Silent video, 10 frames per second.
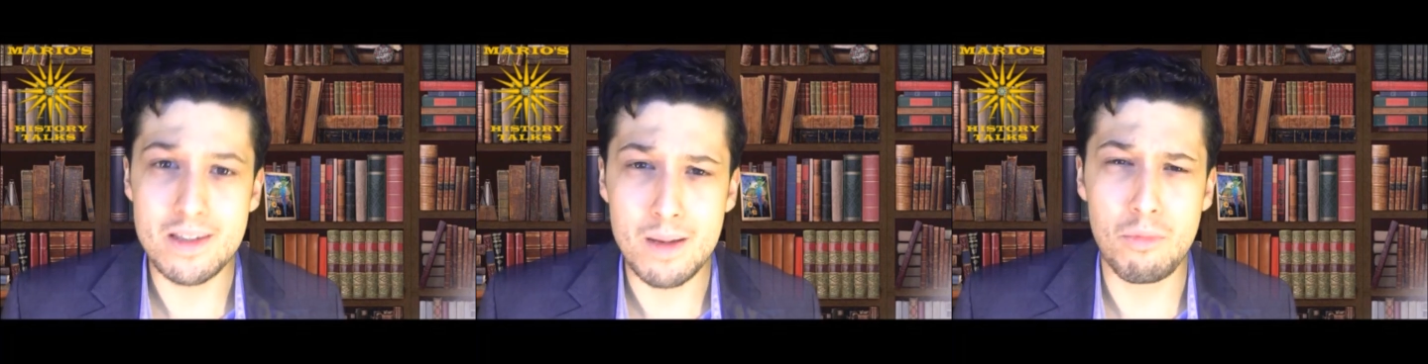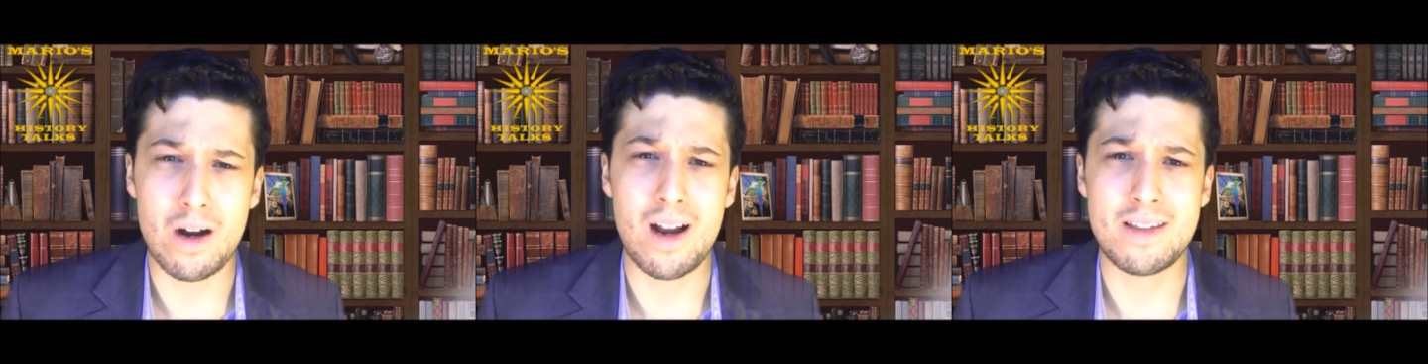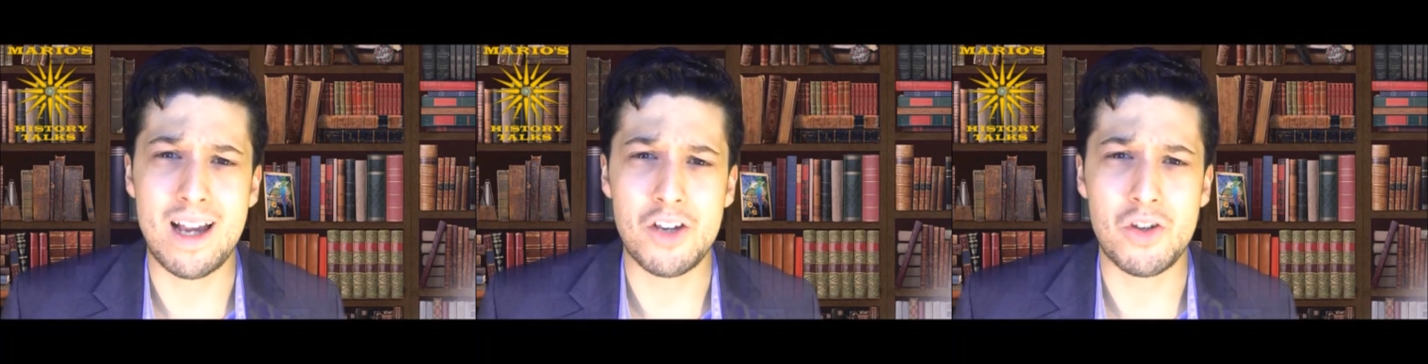and some
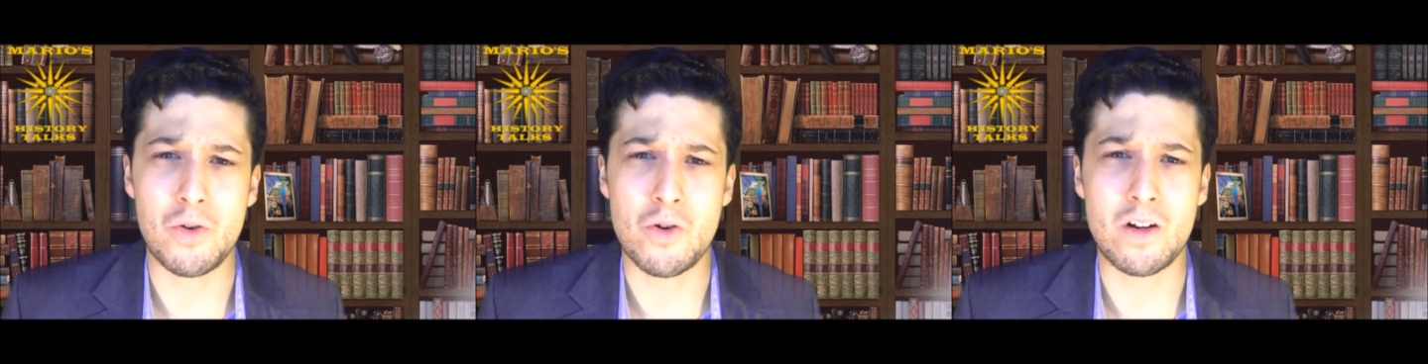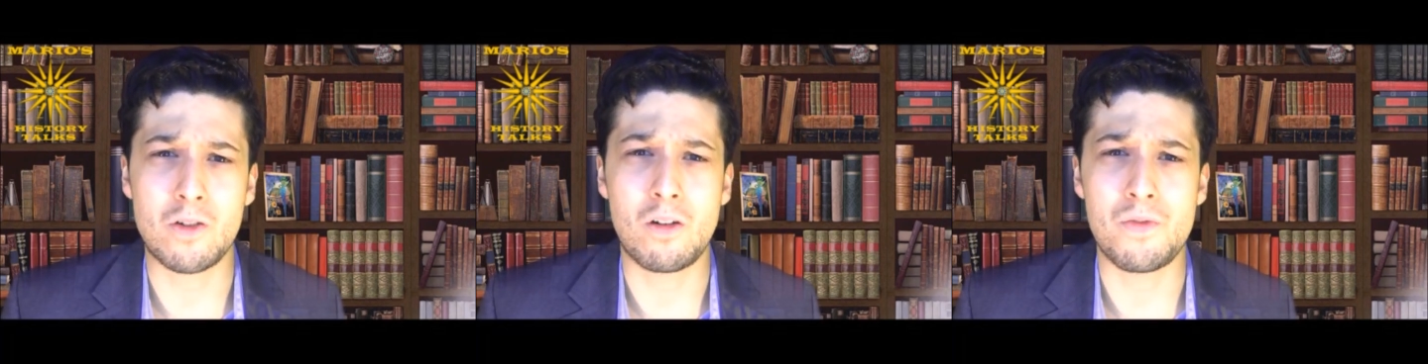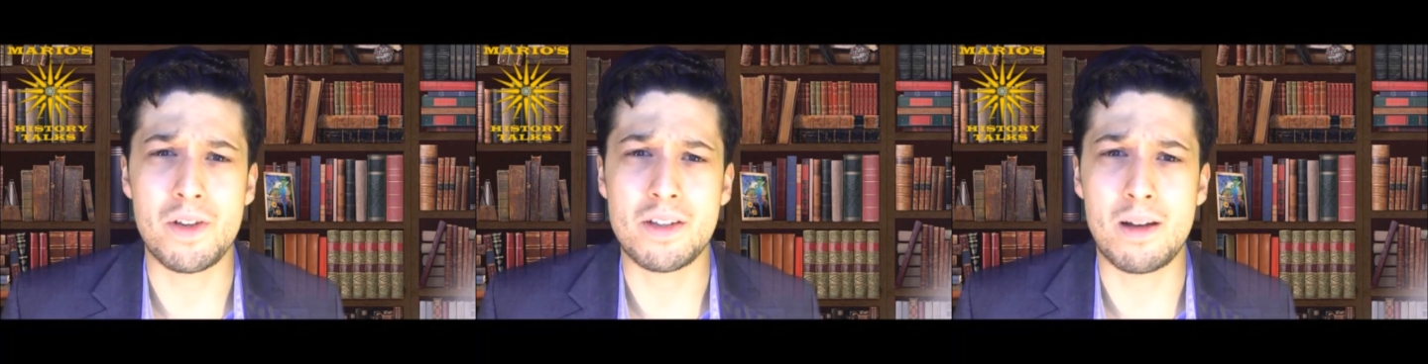Bulgarians actually, they were
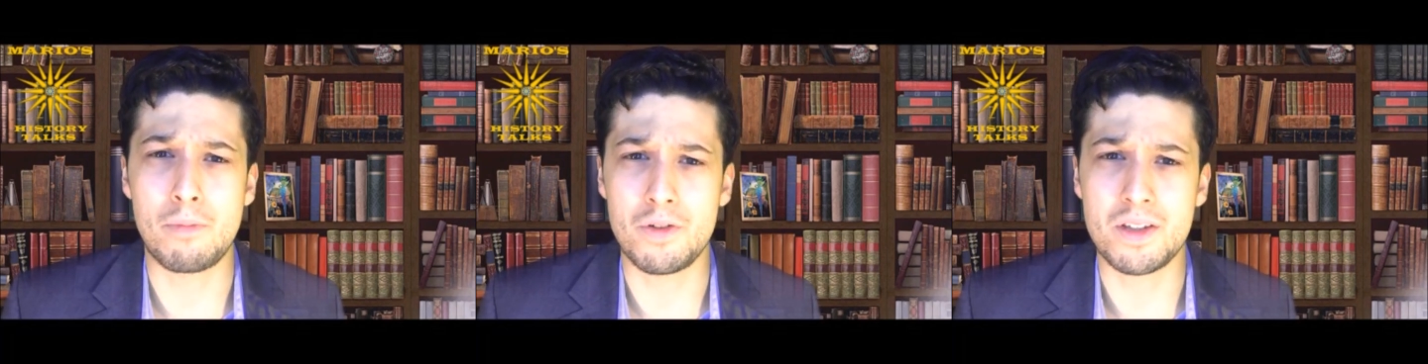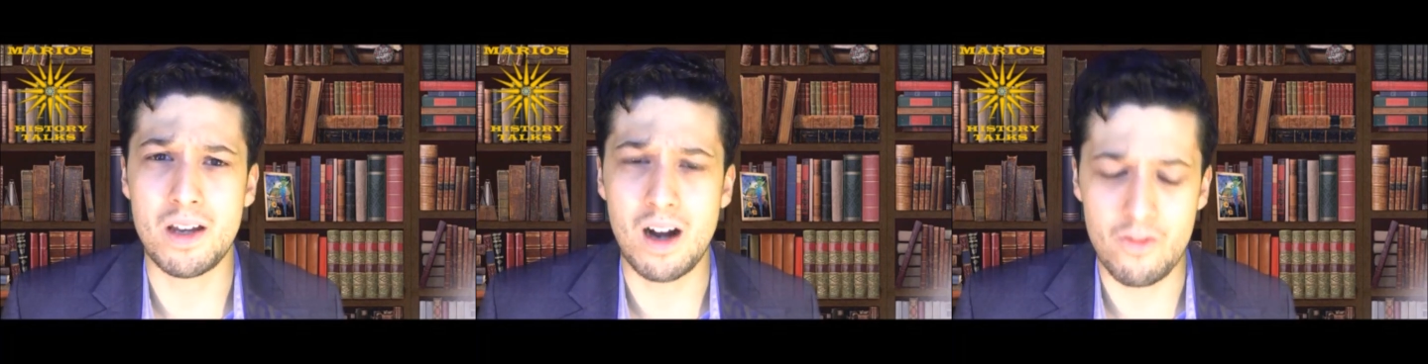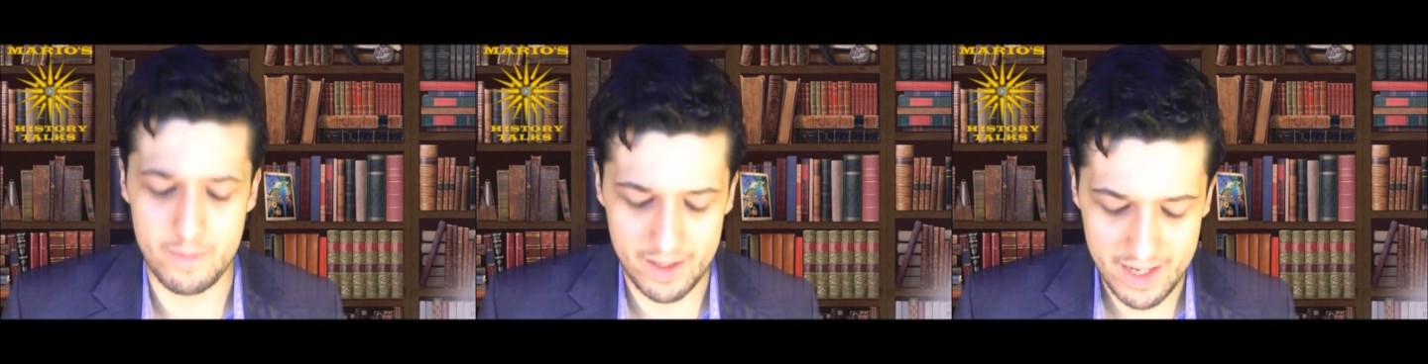critical of the Stambolski
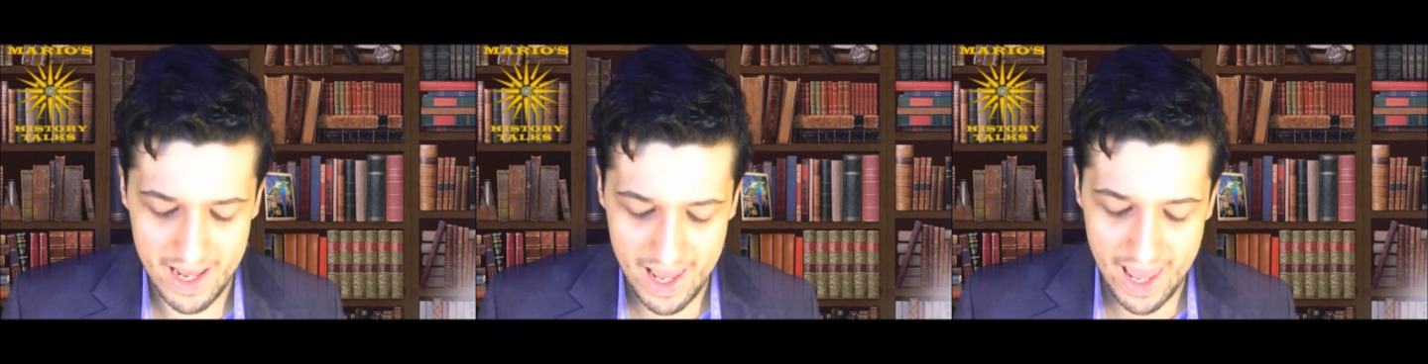government.